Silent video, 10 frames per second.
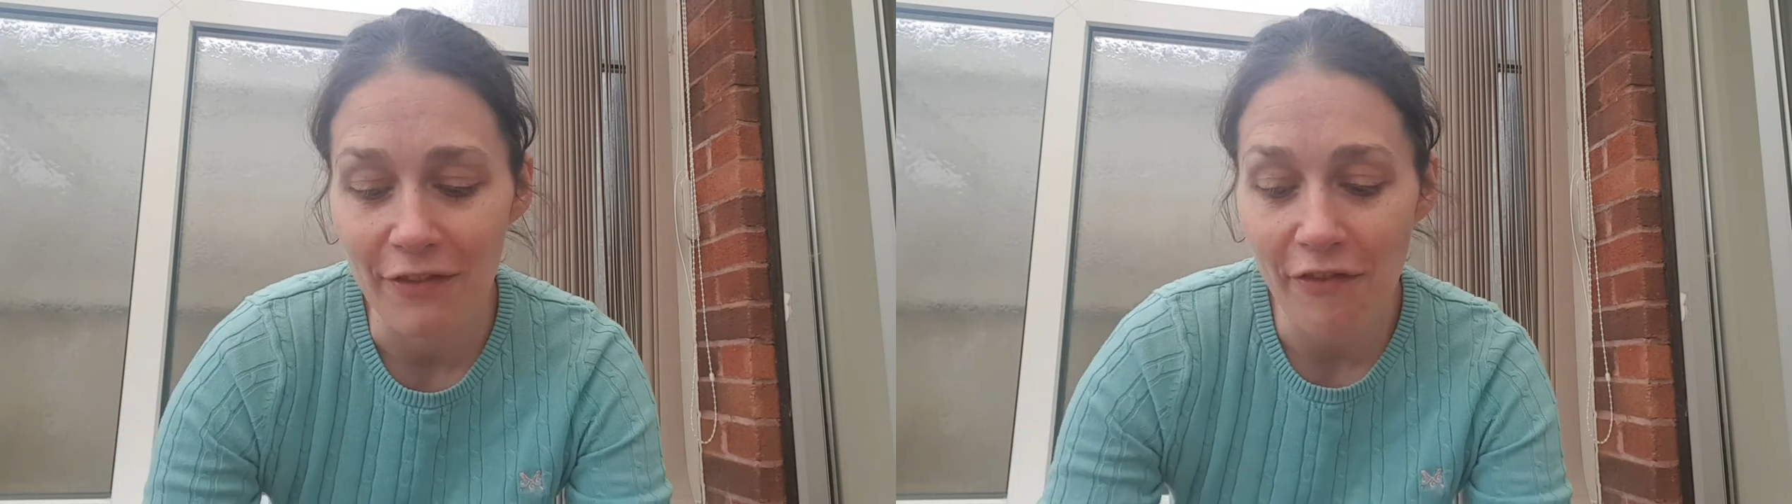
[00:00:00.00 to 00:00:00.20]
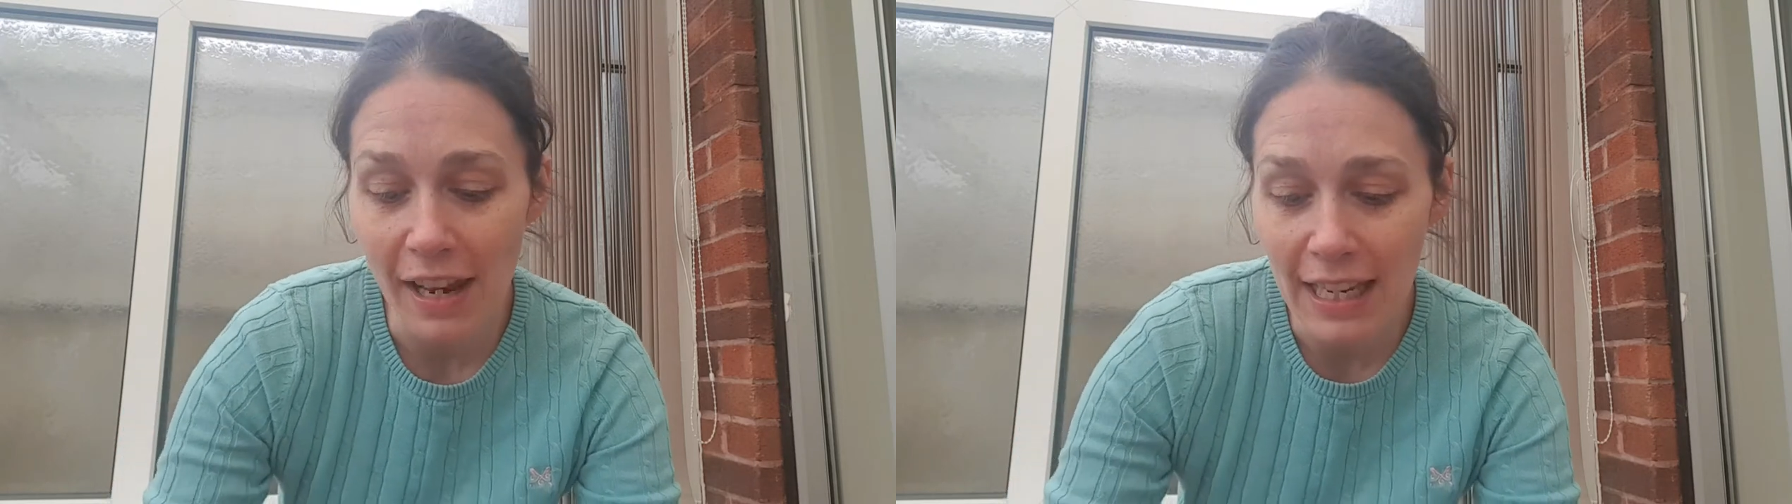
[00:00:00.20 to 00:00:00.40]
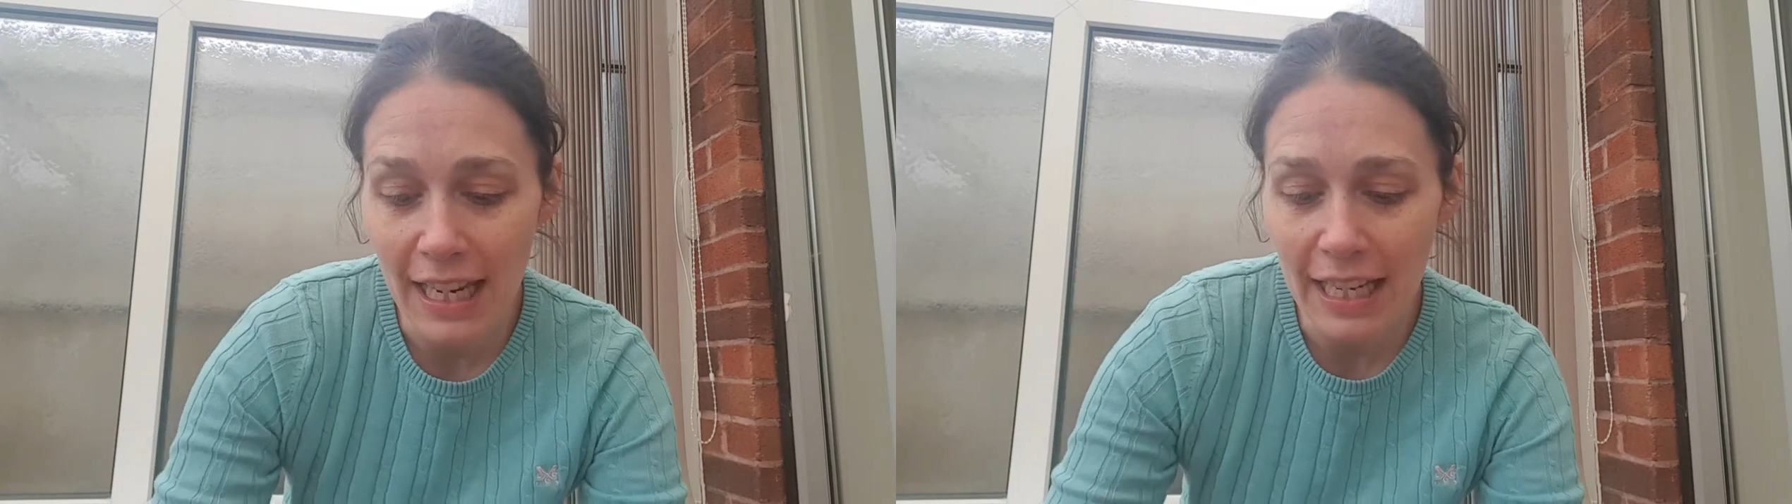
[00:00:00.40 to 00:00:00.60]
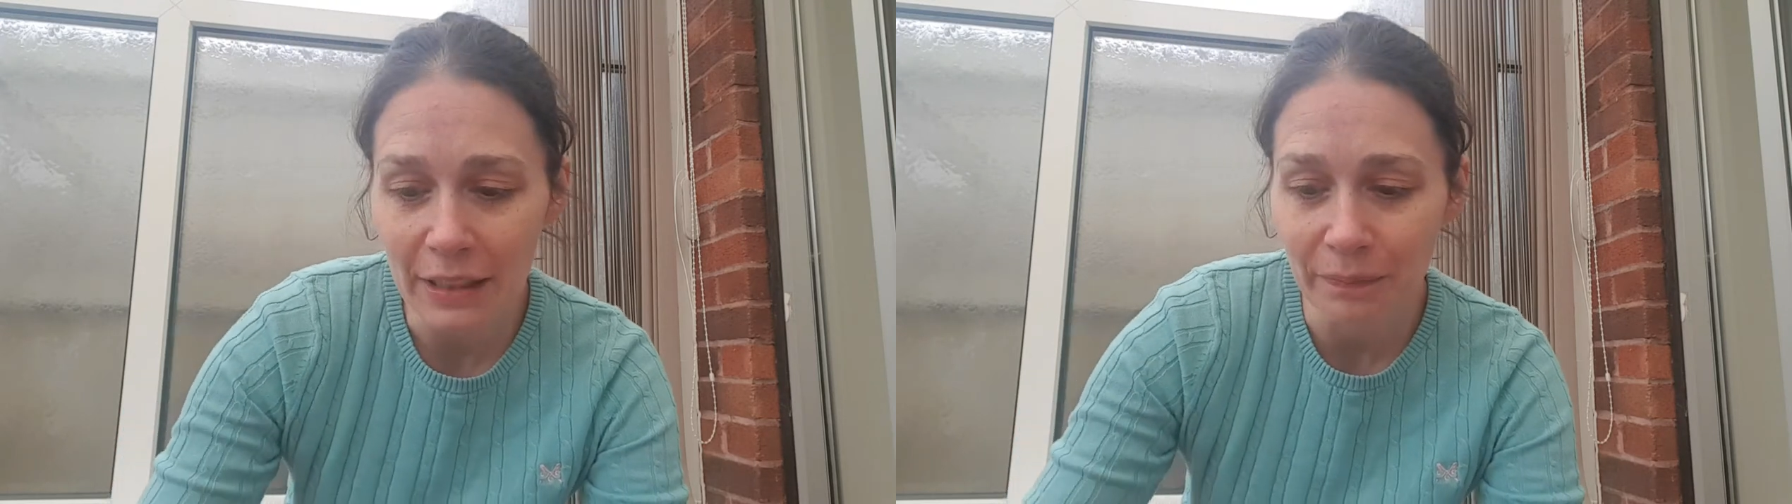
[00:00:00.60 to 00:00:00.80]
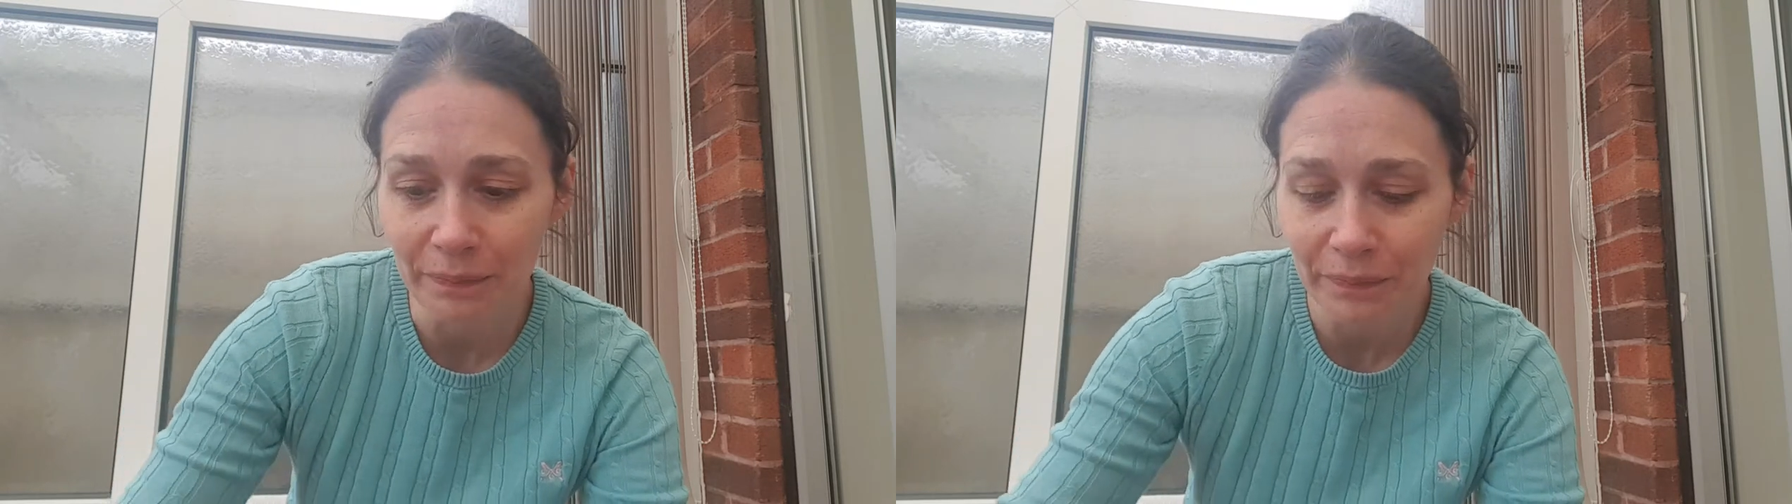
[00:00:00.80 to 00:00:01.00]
friendly.